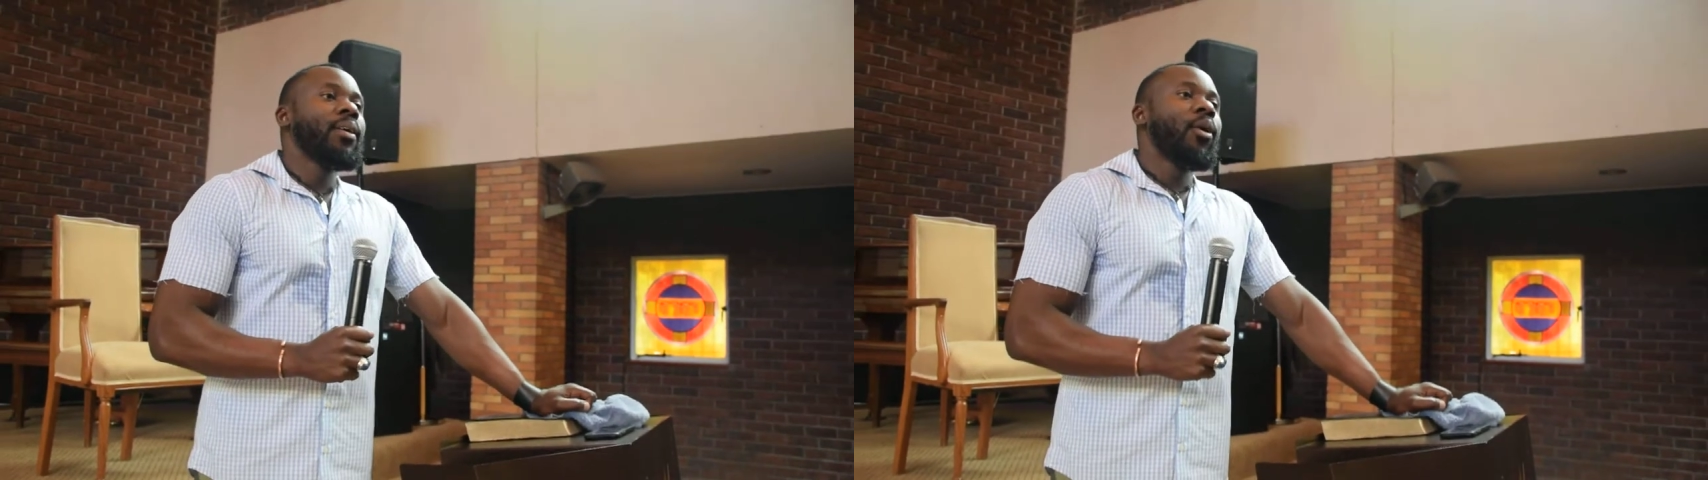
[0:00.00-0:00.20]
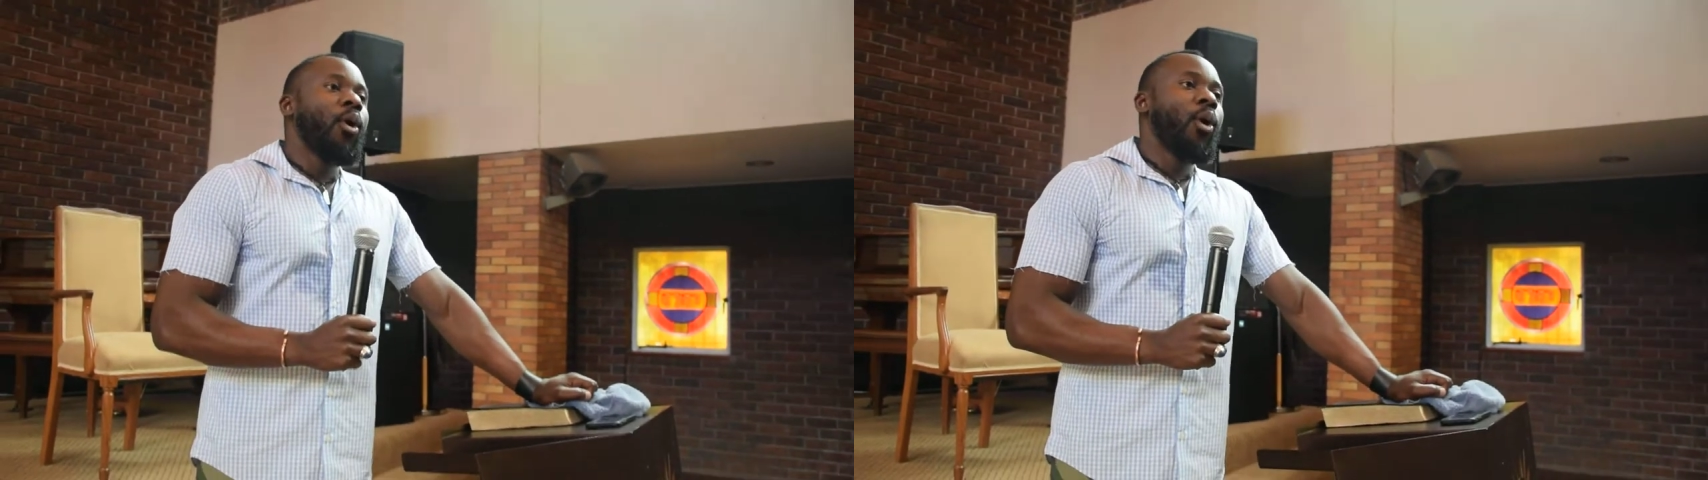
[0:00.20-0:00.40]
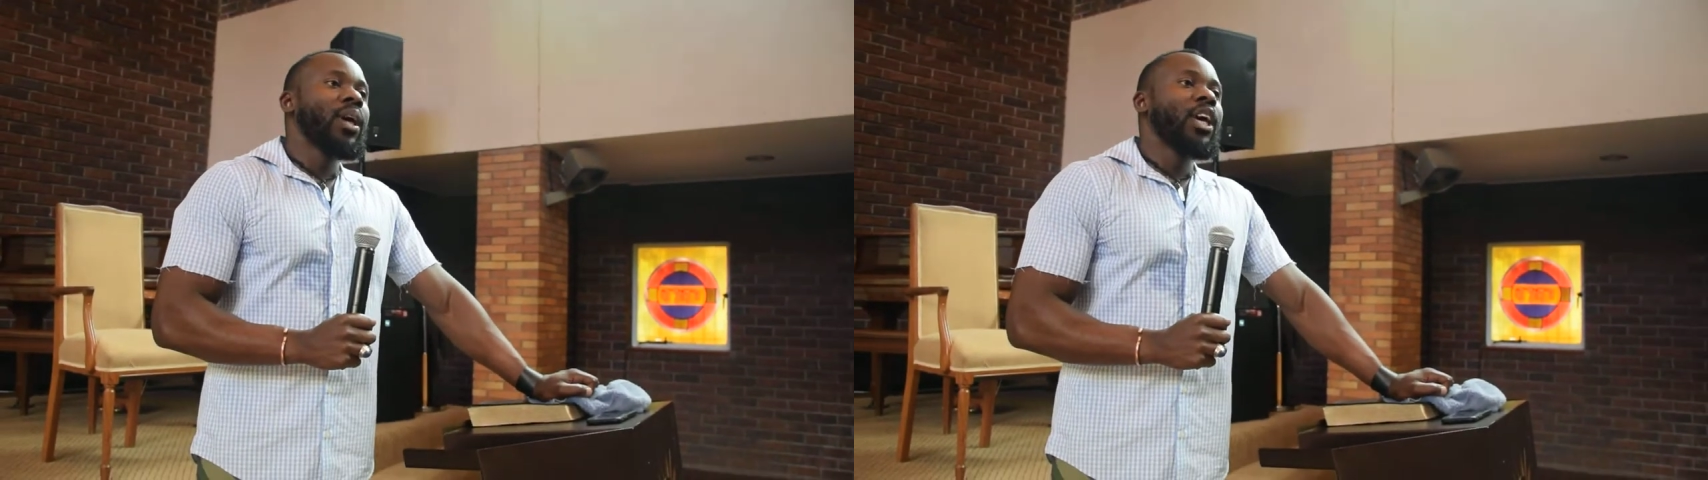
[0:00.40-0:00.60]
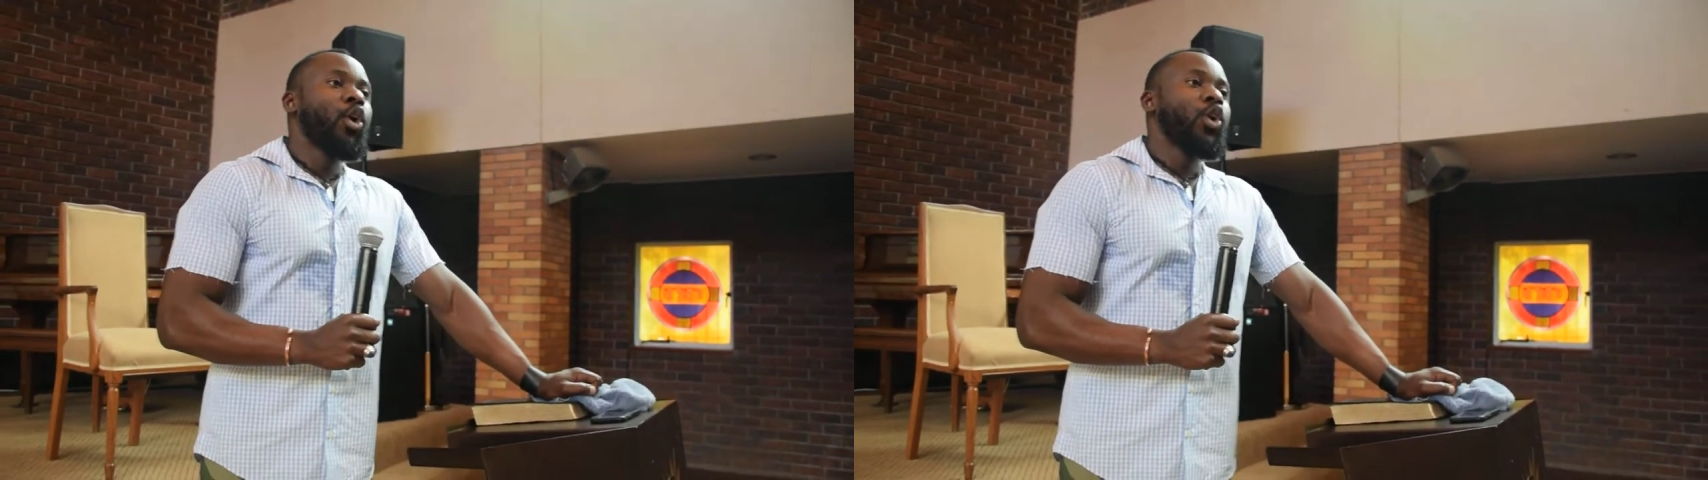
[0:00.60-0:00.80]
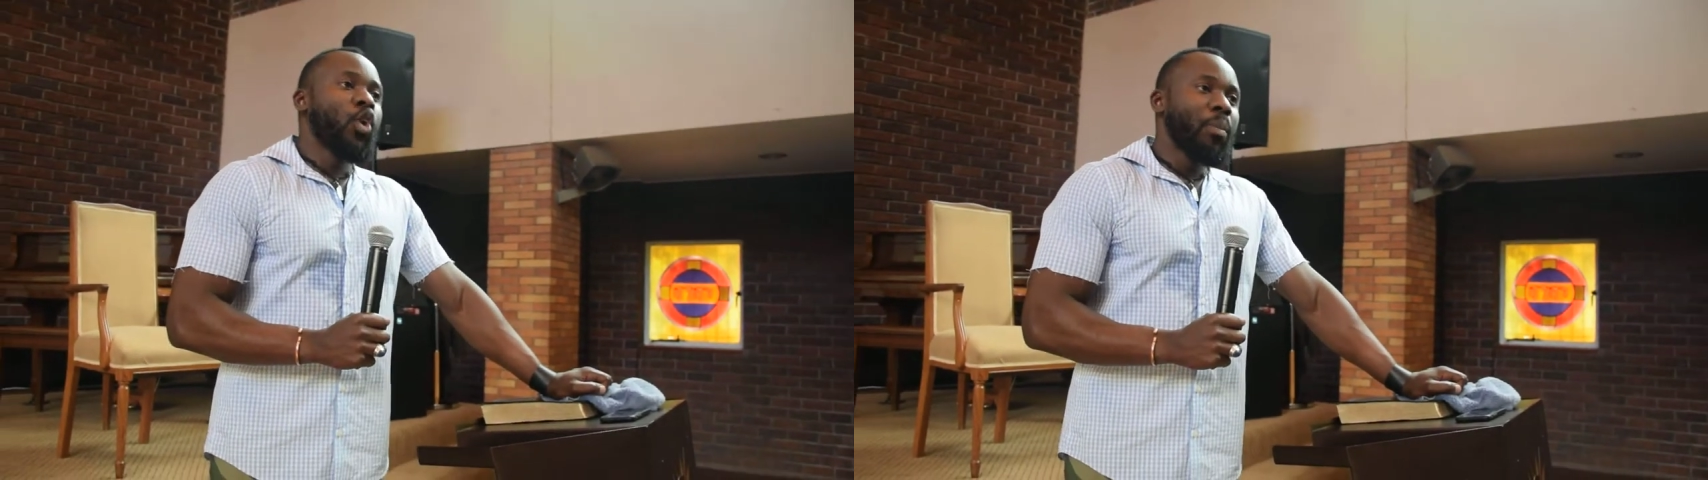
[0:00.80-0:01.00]
or
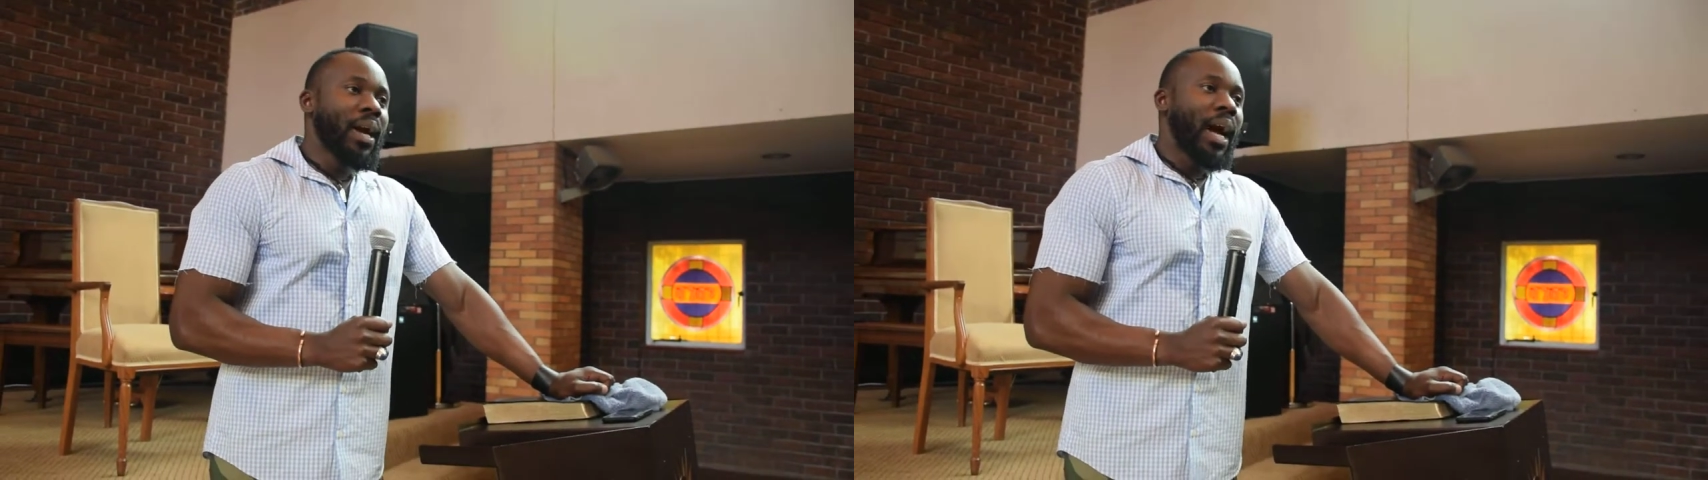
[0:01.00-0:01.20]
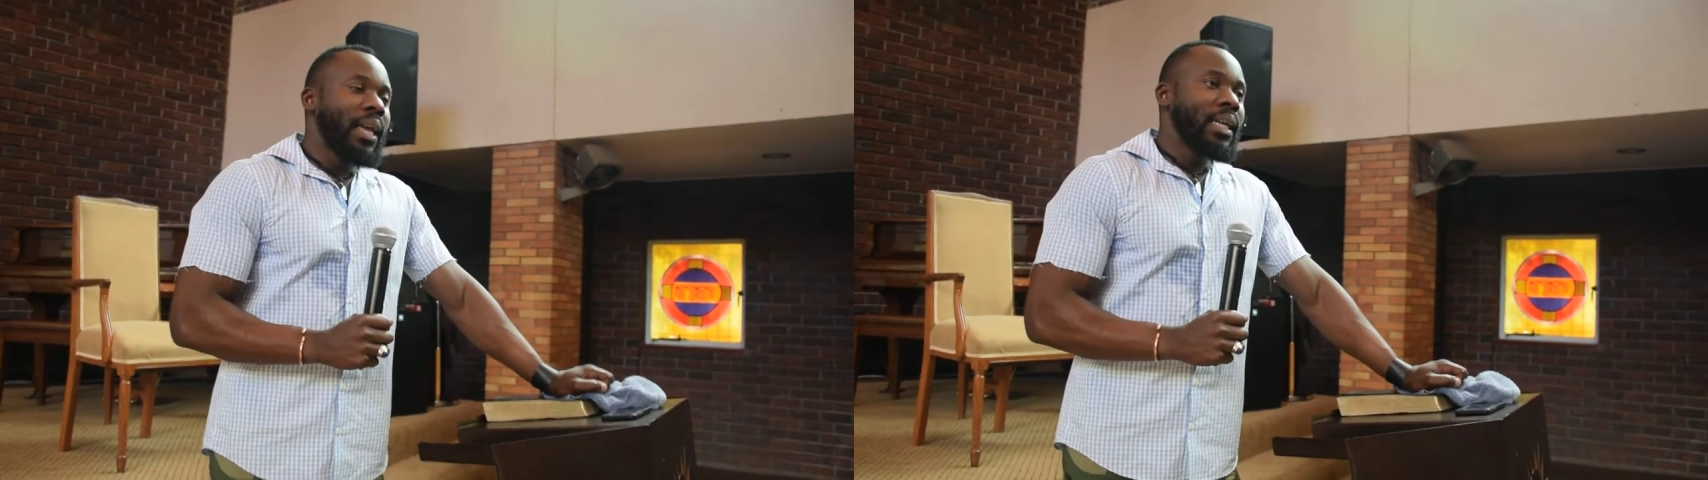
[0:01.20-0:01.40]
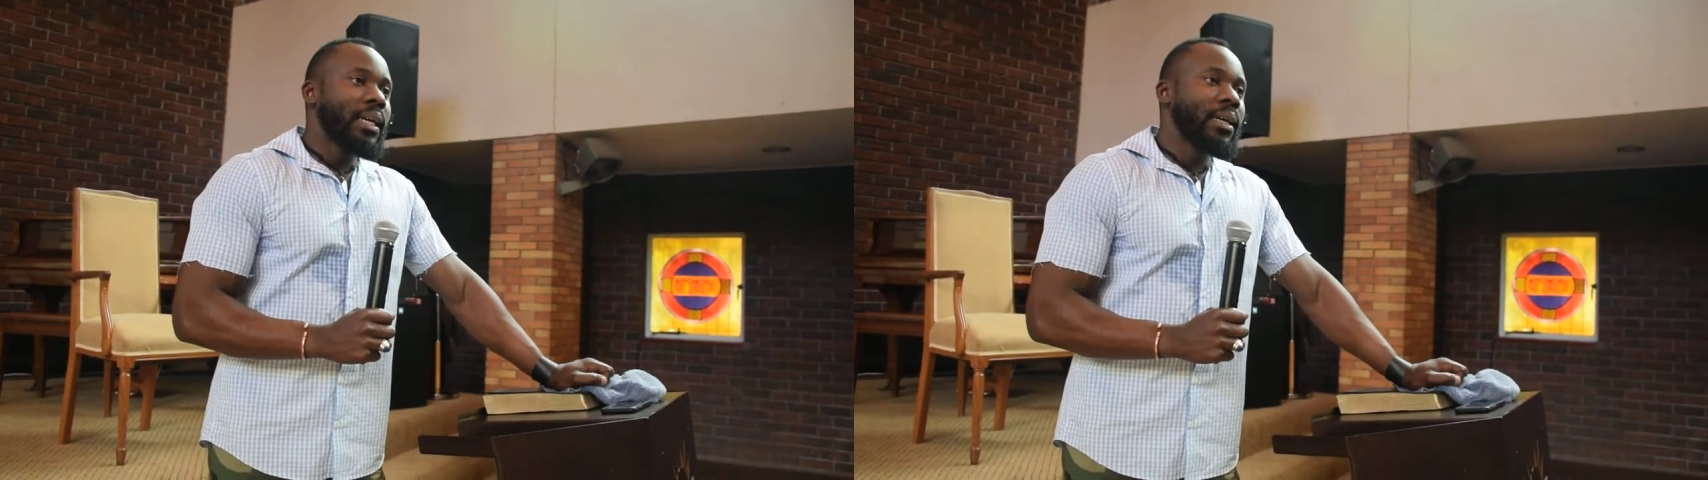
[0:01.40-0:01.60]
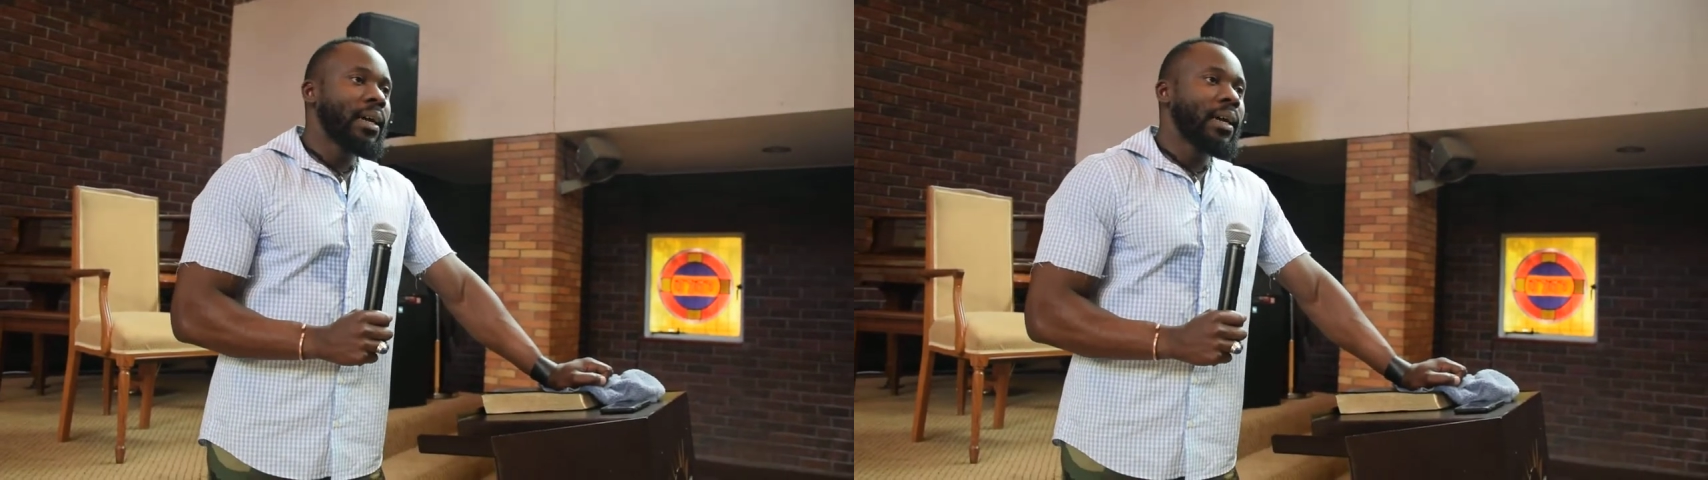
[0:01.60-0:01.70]
economically